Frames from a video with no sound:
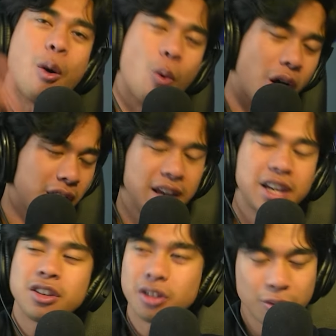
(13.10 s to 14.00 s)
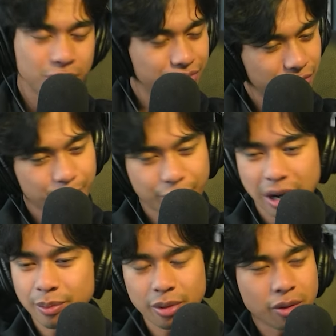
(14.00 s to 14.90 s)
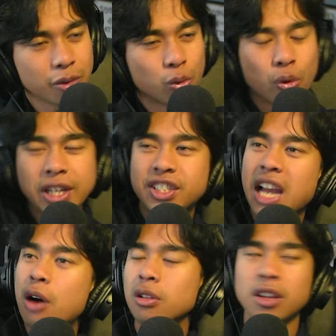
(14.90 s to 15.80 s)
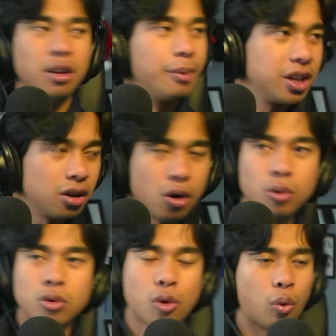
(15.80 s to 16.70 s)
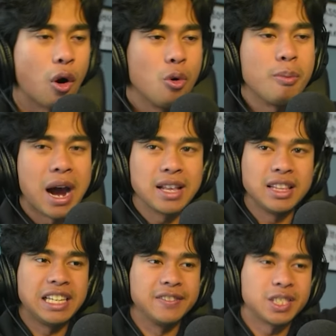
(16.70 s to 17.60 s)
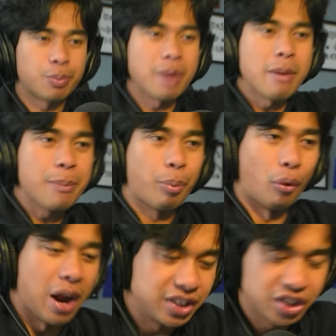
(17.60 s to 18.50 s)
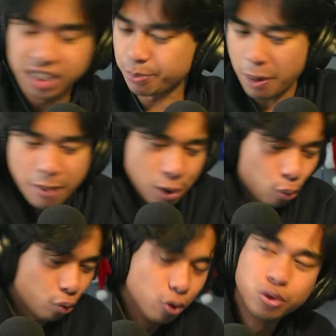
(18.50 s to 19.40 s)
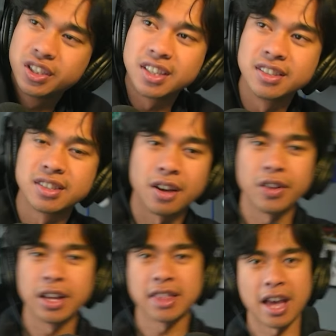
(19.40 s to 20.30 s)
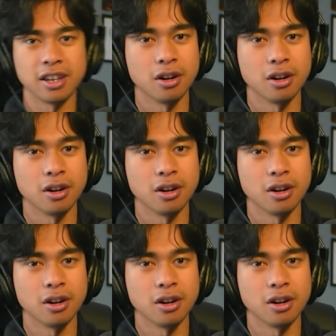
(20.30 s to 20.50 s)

I want to, like, you know, reach out a little bit, you know, grow my leaves, spread my branches, spread my roots and stuff like that, you